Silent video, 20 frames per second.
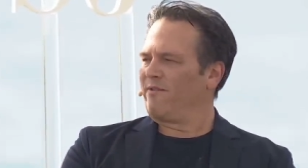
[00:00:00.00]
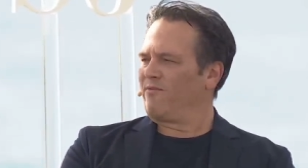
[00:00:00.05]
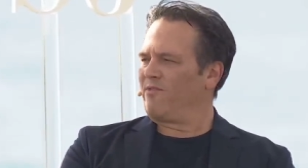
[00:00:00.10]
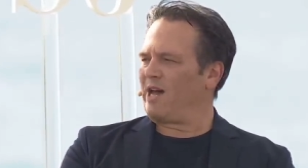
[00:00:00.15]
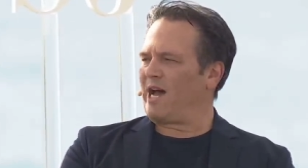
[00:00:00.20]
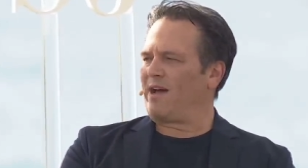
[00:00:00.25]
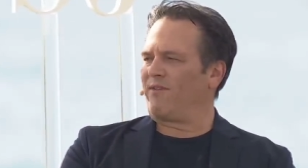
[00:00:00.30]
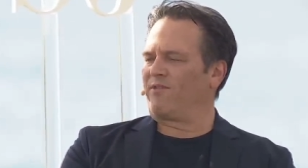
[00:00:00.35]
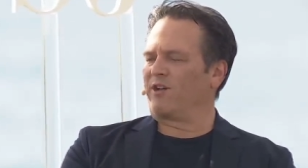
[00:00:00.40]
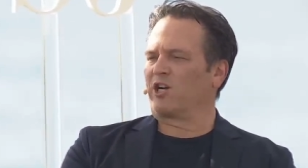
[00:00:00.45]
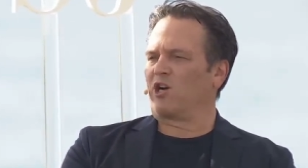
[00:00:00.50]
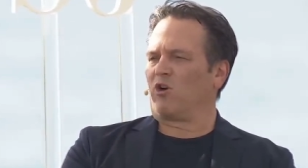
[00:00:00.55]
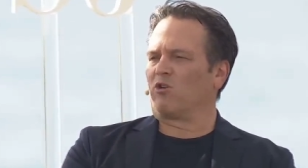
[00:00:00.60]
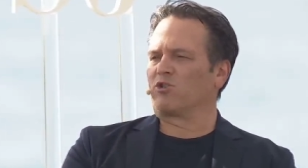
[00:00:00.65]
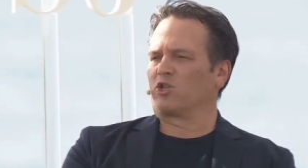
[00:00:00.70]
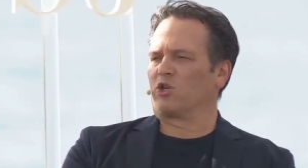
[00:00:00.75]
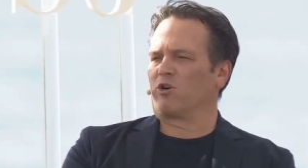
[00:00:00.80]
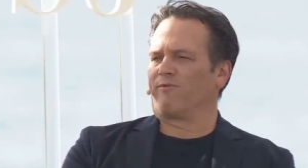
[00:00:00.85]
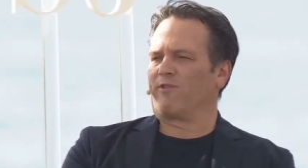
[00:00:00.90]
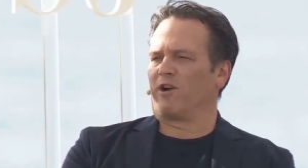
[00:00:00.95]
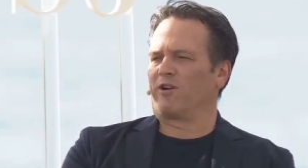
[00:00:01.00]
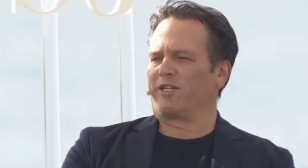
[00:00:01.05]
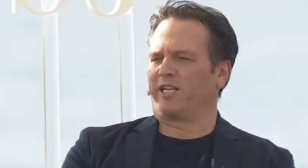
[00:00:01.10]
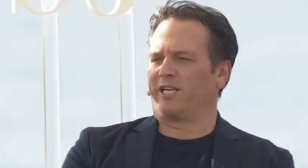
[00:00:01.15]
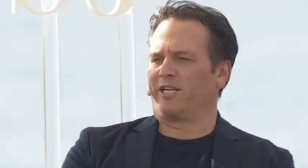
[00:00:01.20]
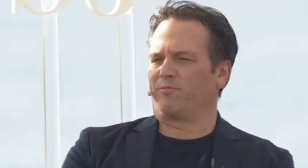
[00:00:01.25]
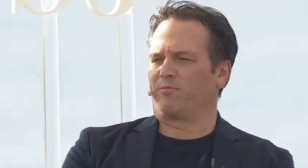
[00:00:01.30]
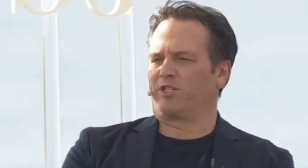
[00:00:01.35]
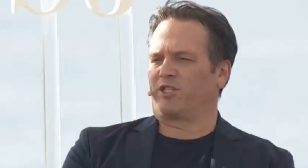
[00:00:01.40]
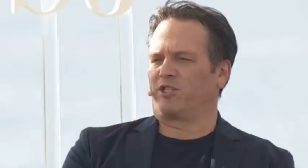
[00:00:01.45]
that the culture of our
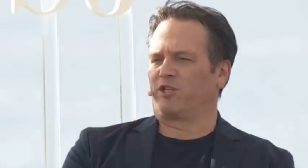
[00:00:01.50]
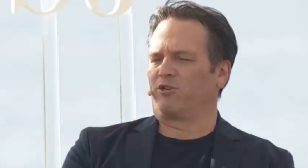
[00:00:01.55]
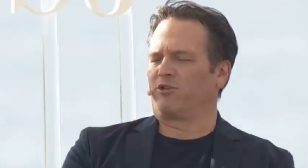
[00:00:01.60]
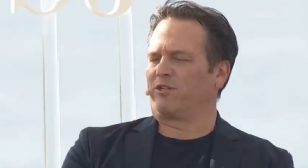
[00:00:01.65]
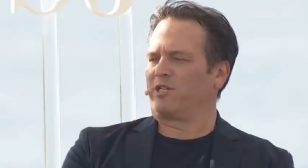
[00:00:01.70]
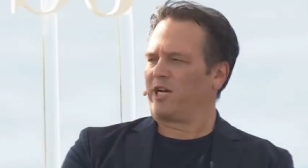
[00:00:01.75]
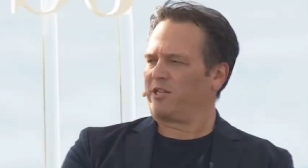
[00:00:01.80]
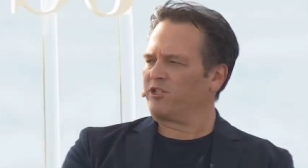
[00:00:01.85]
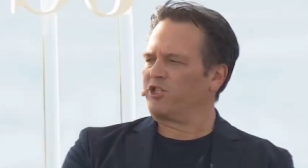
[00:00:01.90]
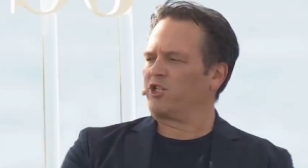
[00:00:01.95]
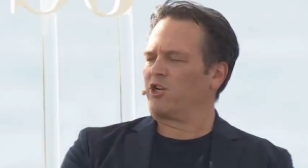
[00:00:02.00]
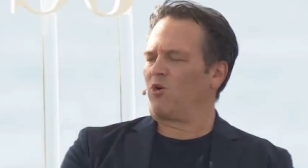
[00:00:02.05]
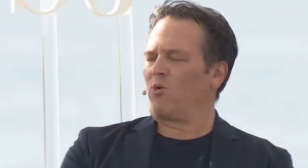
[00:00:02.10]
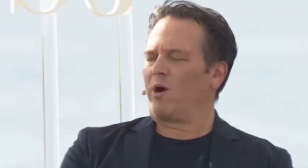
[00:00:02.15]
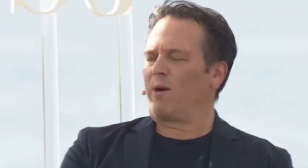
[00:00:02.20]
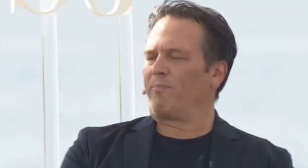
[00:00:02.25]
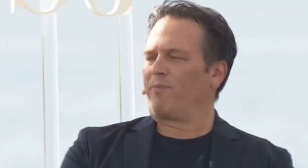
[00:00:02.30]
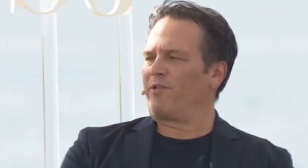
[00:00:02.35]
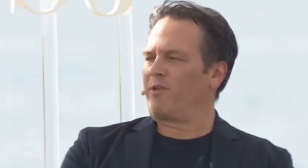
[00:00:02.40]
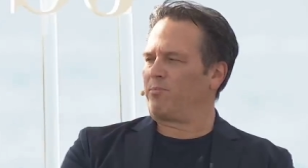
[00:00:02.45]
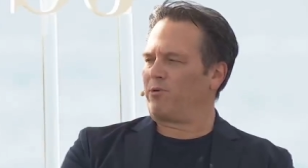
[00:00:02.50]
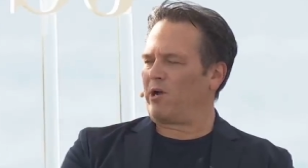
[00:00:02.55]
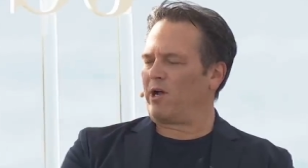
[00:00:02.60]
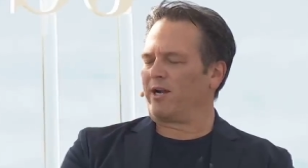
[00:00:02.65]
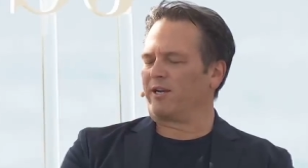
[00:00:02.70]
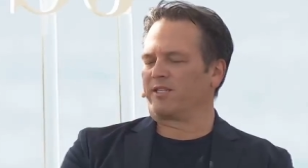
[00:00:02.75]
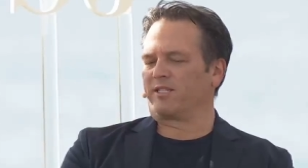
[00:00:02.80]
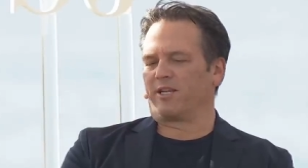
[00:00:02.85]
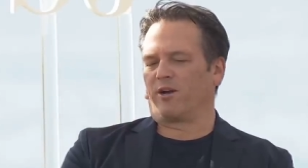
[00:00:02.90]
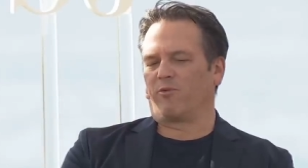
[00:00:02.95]
teams do, does show up in the
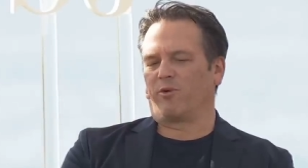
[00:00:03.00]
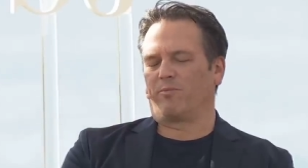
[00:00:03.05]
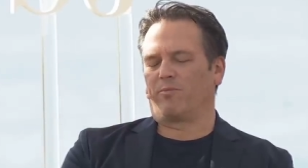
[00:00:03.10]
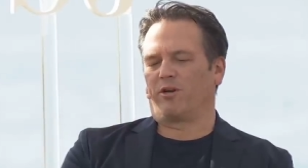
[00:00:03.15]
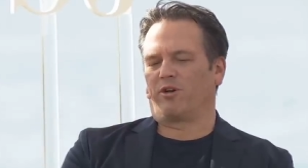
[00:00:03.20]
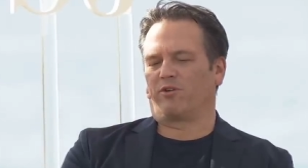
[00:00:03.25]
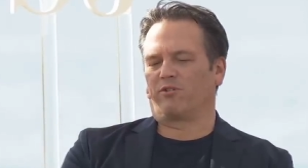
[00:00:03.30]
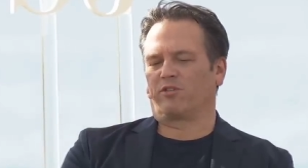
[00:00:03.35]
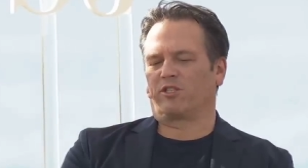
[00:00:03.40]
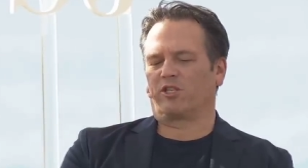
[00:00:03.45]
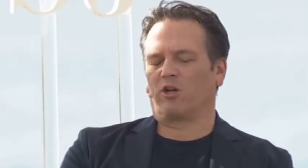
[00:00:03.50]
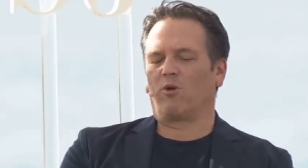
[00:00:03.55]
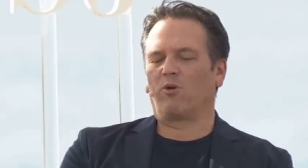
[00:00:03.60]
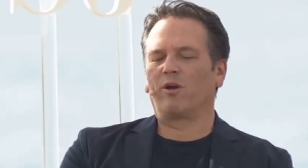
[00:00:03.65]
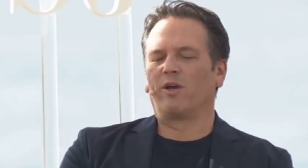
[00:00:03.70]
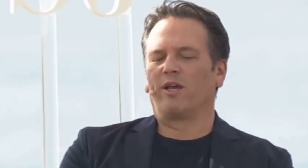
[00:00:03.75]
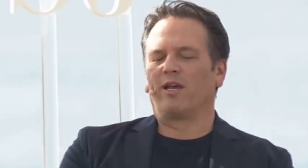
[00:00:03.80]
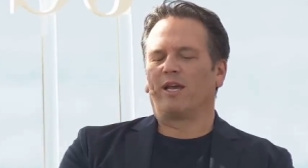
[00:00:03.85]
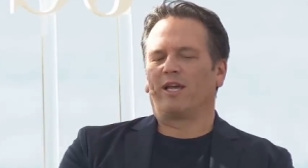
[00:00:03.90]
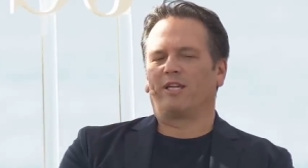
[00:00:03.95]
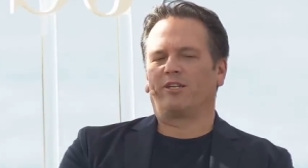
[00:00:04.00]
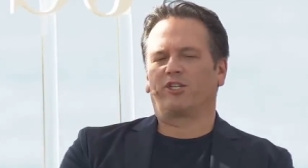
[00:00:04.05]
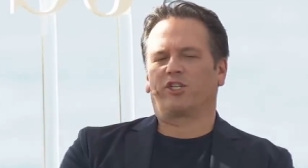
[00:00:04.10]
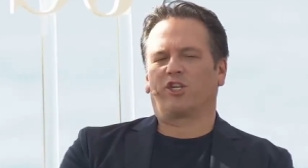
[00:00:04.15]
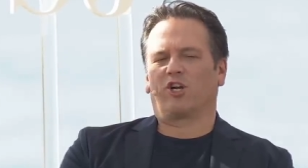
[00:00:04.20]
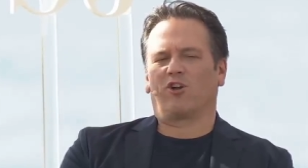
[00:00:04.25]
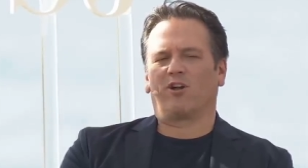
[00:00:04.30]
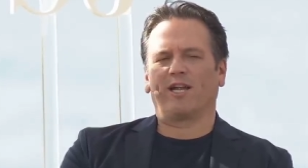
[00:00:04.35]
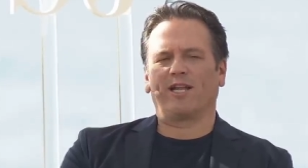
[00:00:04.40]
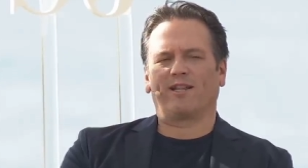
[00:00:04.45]
products that we build so
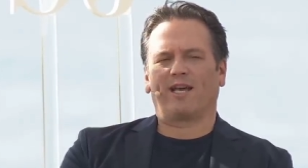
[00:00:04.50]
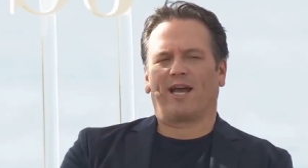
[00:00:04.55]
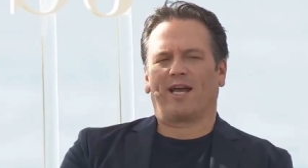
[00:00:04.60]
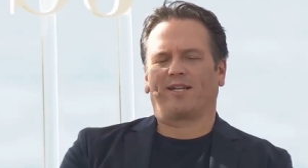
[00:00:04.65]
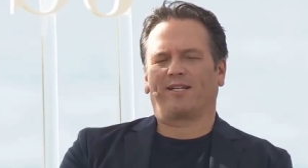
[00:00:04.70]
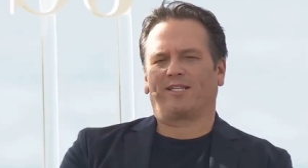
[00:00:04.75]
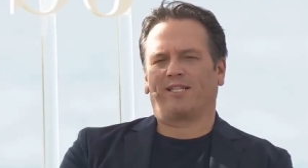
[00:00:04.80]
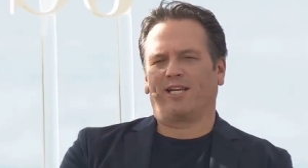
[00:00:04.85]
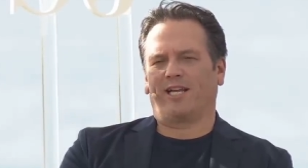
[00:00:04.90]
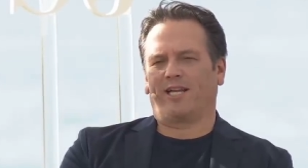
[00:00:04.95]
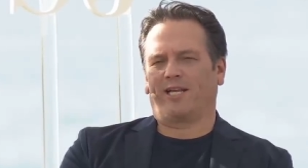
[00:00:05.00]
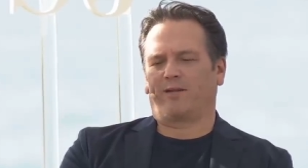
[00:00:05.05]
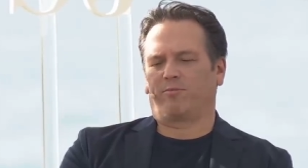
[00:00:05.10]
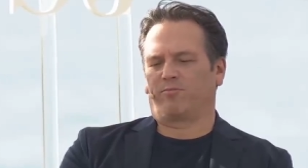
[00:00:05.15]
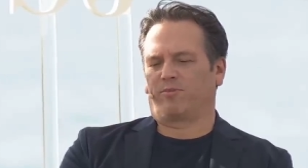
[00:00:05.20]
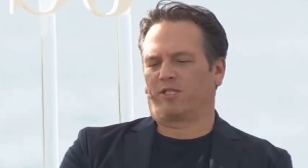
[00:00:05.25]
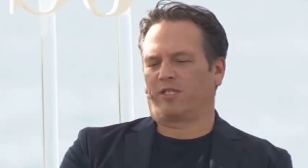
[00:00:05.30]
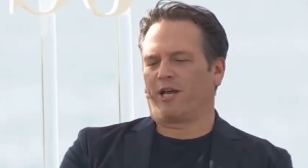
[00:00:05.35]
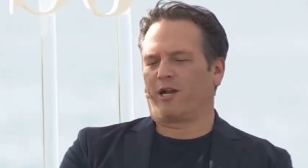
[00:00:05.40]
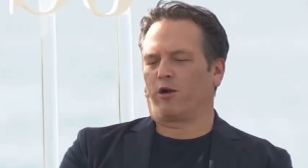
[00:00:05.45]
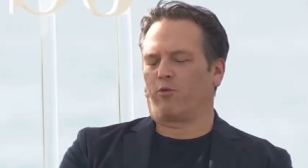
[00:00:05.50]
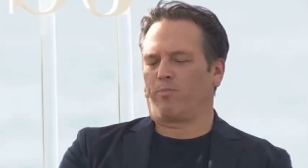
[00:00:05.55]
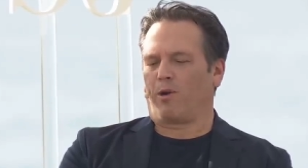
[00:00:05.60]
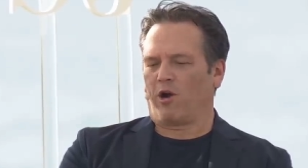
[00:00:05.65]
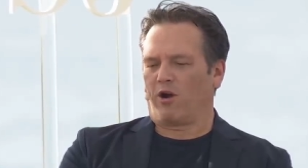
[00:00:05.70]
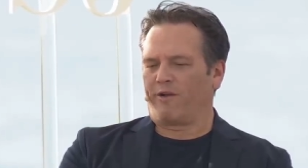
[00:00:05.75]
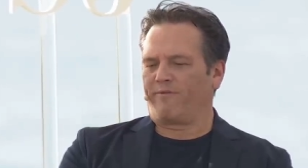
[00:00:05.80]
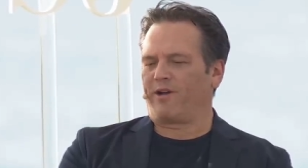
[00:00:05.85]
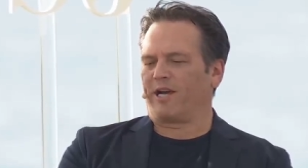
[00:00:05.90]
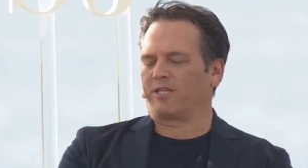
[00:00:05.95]
ensuring that teams that are
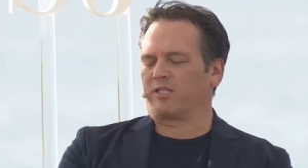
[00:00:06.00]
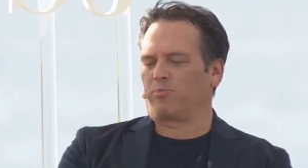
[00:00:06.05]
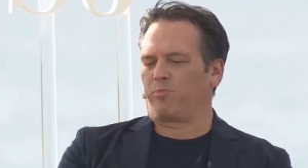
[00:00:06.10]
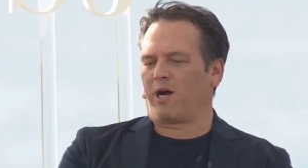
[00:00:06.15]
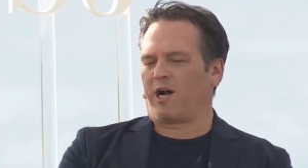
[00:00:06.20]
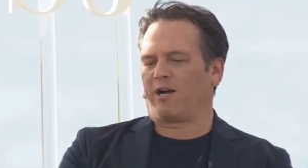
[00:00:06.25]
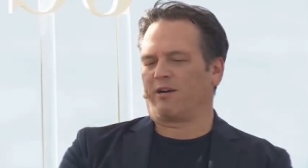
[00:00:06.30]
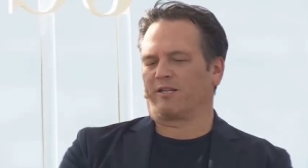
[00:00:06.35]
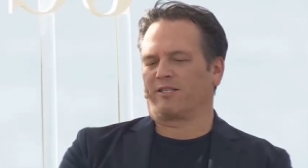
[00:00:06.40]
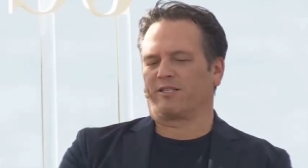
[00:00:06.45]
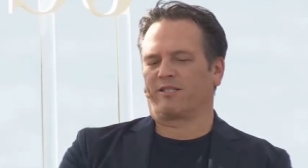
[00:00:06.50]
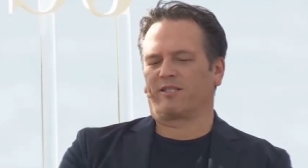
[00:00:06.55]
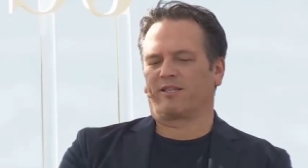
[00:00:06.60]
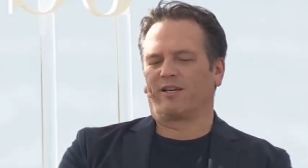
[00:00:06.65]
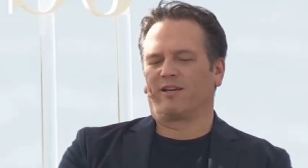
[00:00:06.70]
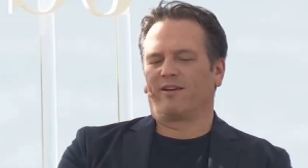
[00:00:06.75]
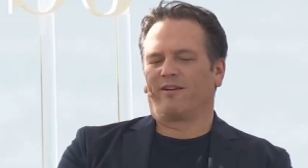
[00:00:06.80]
part of xbox